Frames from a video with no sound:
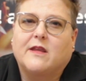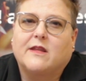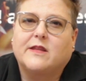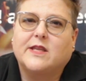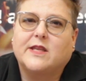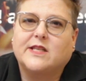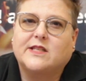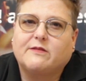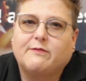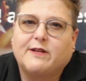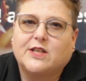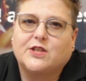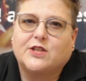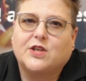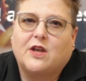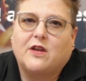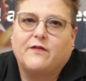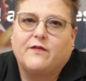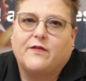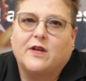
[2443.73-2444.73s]
This
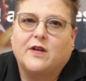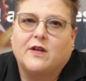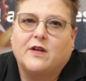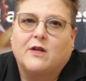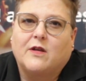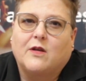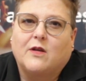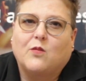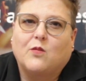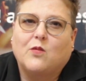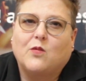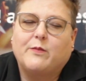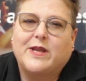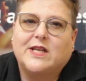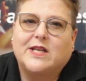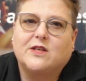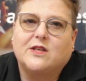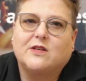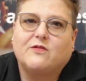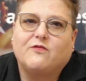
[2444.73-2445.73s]
switchover will
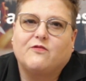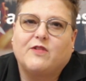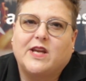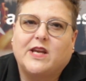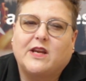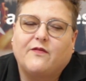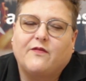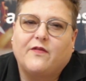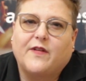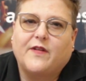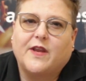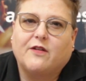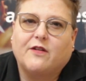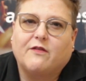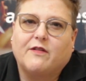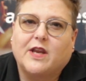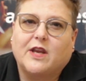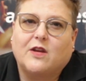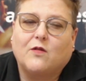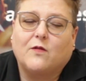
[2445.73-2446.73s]
mean
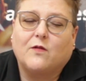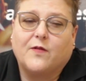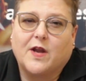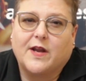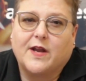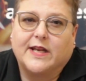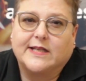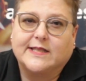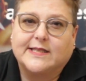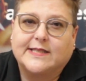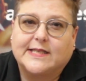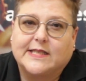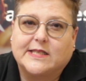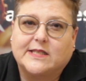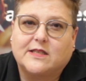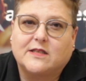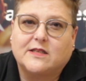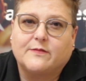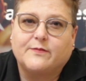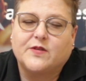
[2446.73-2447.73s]
reconfiguring your finance
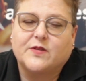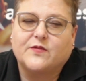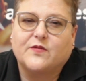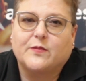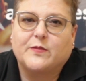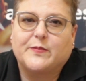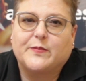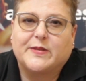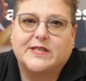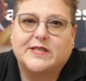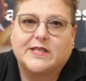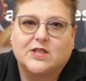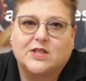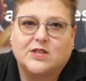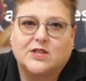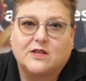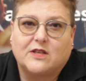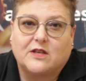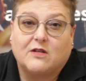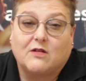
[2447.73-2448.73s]
systems from the
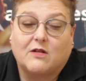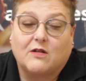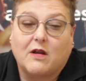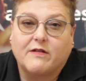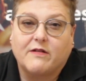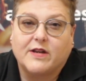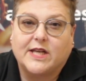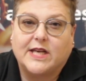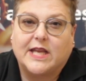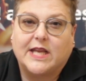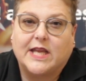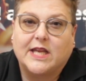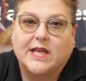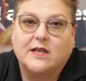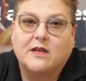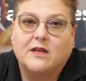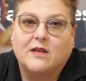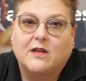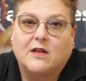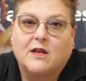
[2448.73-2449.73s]
position that you're
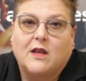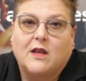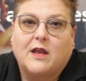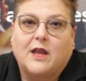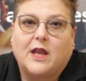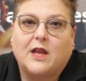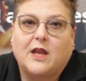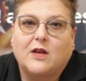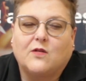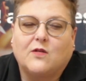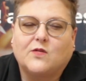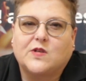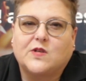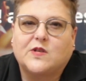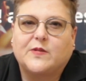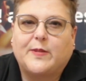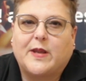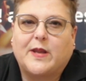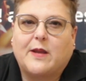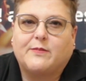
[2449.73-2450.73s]
currently in order
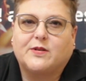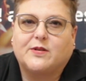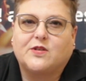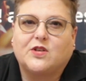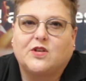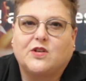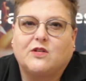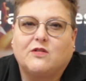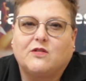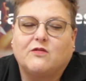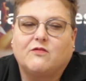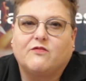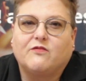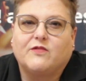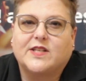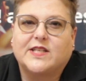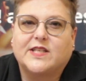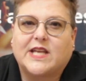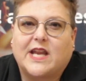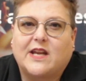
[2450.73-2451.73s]
to be able to
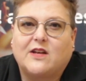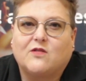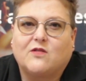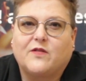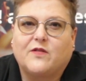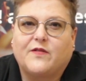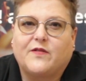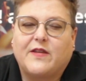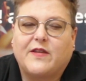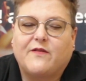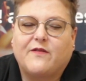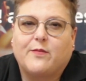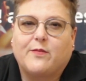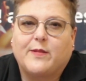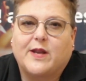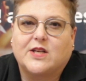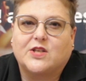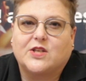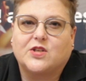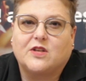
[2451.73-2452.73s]
retain all of the
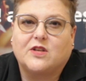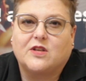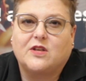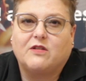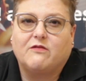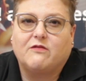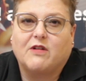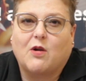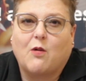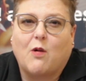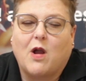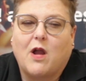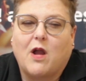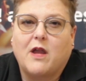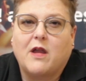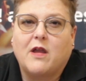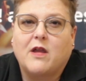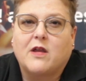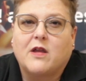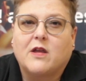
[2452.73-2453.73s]
information that you
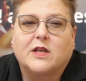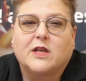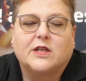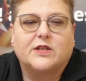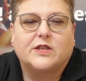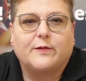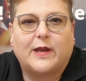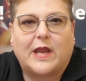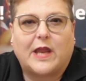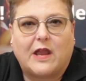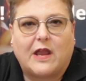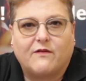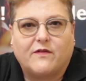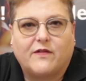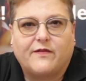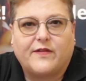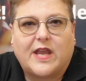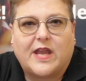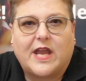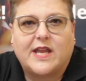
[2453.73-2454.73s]
require, to account
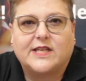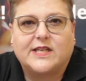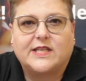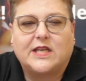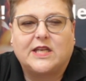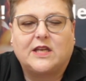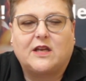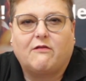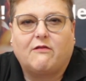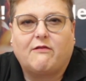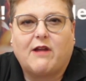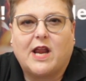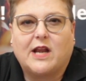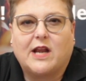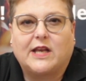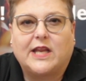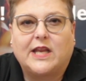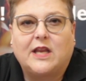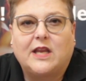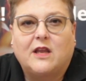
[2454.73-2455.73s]
for VAT
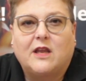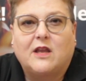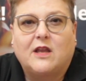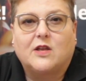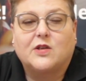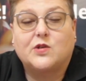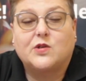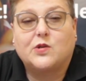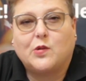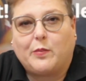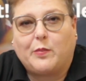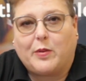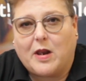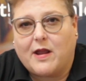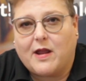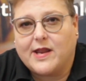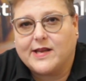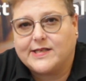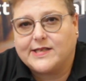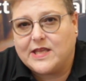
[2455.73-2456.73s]
correctly, to
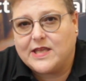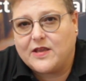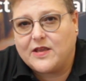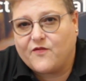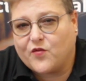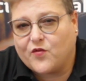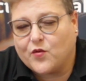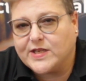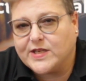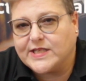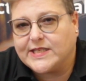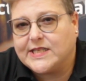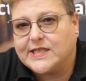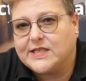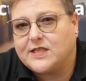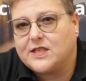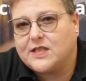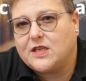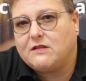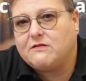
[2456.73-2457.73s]
apply it to the
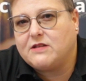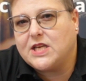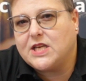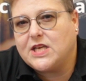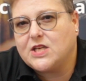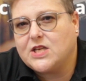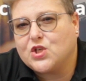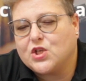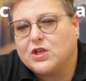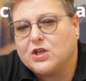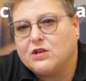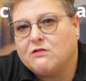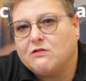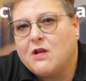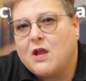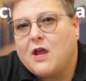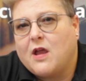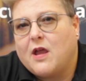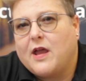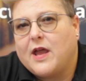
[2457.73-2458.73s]
invoices that you need to,
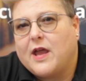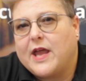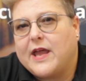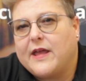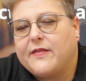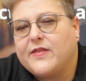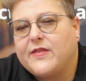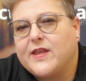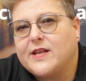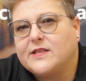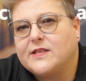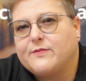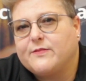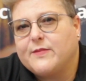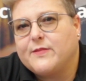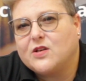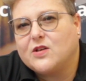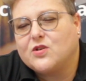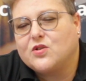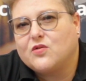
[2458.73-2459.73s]
and then to
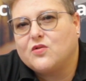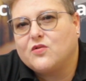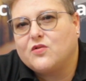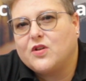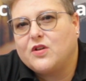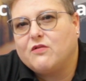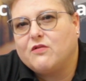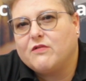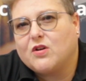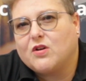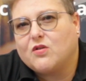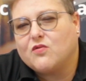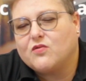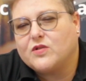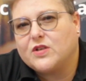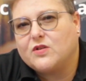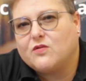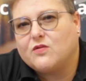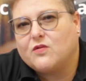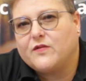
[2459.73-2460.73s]
make sure that you're
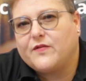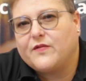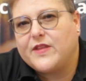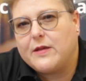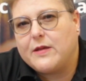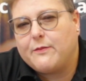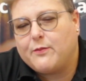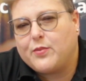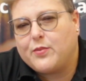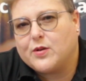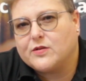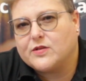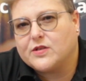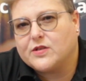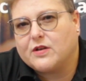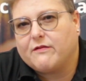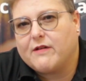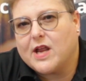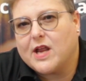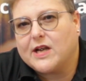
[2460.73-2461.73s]
recording all of the inputs
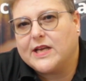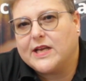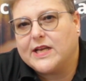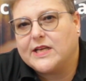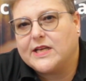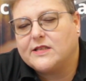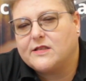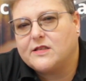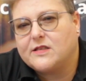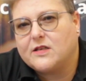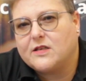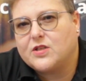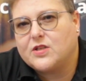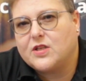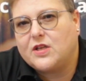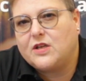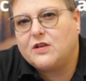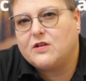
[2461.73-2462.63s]
correctly such that you